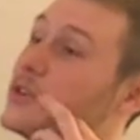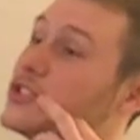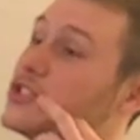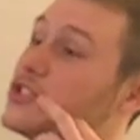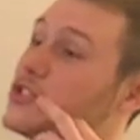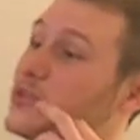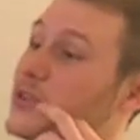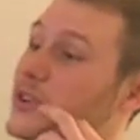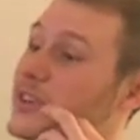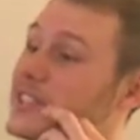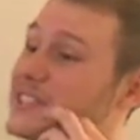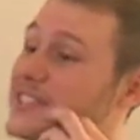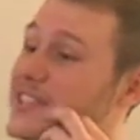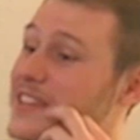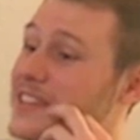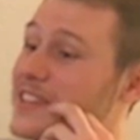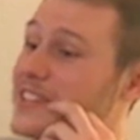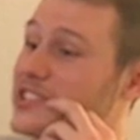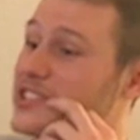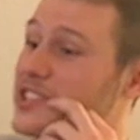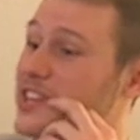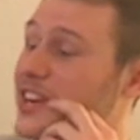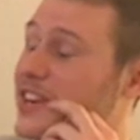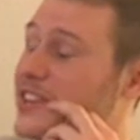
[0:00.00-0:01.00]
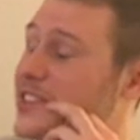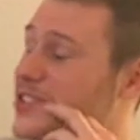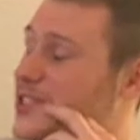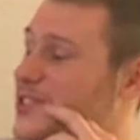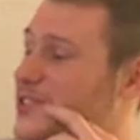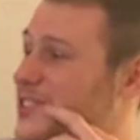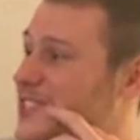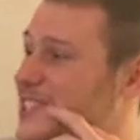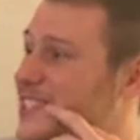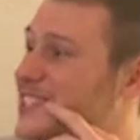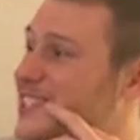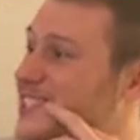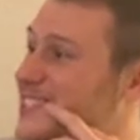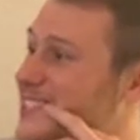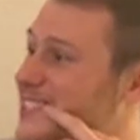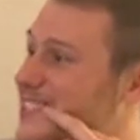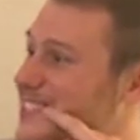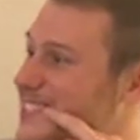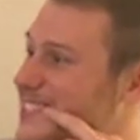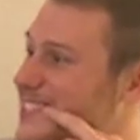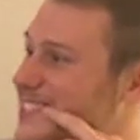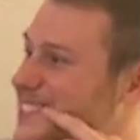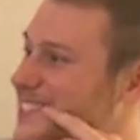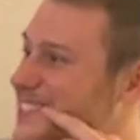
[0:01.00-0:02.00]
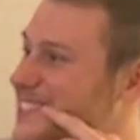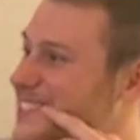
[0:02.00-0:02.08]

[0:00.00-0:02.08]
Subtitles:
Who would you want to take the shot in 3 years?